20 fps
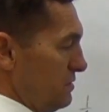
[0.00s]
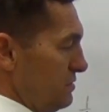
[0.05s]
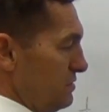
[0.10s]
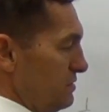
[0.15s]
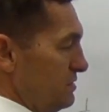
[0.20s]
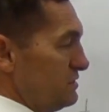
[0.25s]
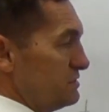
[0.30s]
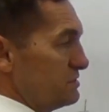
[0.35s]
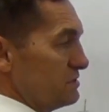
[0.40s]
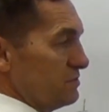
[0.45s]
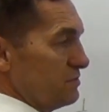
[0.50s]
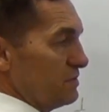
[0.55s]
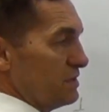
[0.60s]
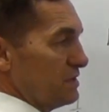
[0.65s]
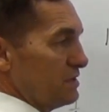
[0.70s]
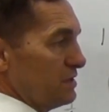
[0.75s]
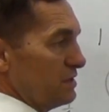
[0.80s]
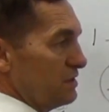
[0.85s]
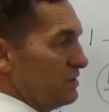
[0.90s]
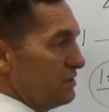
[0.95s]
e to the
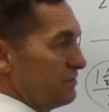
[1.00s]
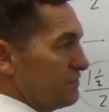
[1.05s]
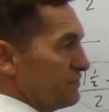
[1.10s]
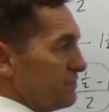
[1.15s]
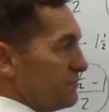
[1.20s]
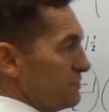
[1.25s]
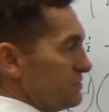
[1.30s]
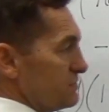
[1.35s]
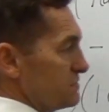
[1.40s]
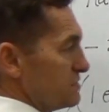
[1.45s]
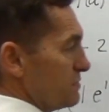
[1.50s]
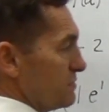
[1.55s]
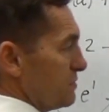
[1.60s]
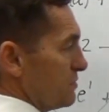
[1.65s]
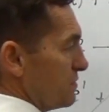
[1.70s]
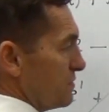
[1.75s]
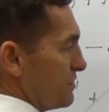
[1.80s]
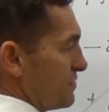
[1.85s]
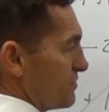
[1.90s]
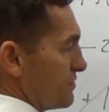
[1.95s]
1.5, so we
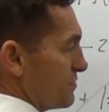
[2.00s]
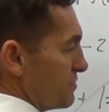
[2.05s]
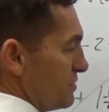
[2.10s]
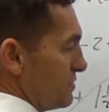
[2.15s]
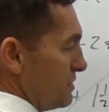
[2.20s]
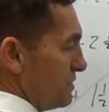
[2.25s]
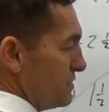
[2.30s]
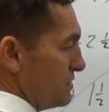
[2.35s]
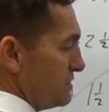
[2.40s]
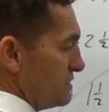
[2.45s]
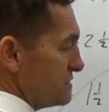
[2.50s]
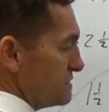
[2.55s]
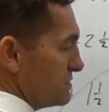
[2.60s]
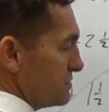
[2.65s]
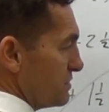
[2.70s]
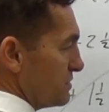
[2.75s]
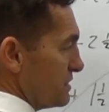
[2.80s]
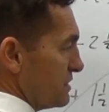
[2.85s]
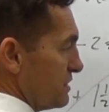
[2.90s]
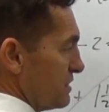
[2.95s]
want 3 e to the
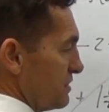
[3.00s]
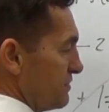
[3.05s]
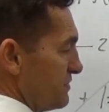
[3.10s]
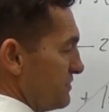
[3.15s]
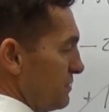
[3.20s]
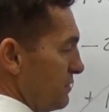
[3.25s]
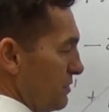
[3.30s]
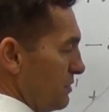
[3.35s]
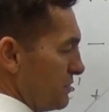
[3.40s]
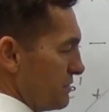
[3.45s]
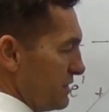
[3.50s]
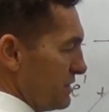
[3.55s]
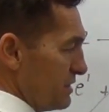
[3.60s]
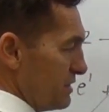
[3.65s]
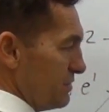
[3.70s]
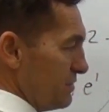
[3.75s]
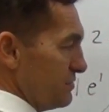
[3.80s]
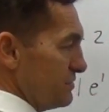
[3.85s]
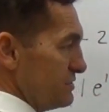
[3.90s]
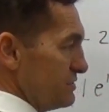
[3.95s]
1.5. Now we already
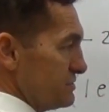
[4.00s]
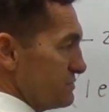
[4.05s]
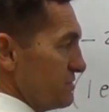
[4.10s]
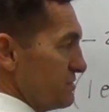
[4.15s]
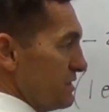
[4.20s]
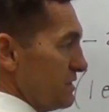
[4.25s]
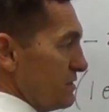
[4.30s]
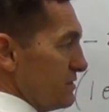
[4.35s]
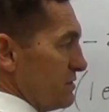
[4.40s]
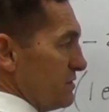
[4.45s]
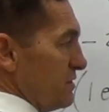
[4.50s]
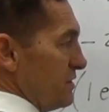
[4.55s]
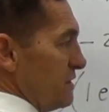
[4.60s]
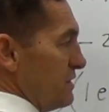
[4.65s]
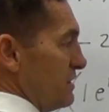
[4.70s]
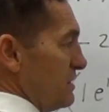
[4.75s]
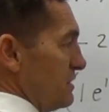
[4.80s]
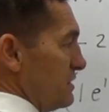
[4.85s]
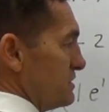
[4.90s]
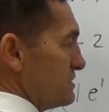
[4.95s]
know these are out,
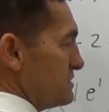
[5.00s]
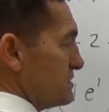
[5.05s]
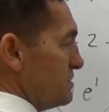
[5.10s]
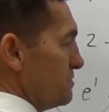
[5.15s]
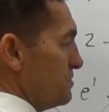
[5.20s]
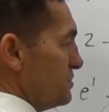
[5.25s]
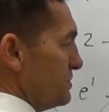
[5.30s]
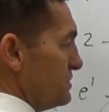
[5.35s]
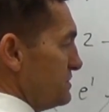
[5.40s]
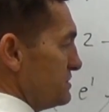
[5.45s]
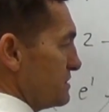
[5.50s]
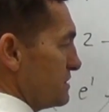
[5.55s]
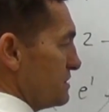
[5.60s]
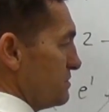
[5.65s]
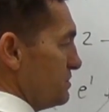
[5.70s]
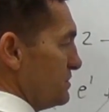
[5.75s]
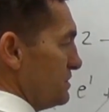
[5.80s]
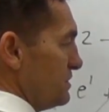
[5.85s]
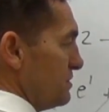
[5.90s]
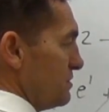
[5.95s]
so b is going
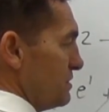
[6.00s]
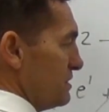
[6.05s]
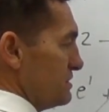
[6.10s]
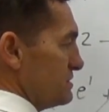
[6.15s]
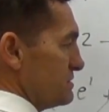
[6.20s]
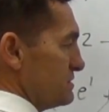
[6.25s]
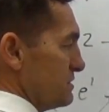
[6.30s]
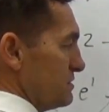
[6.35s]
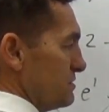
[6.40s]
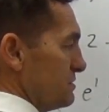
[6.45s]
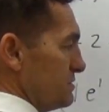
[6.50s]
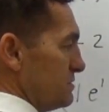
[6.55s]
to be your answer.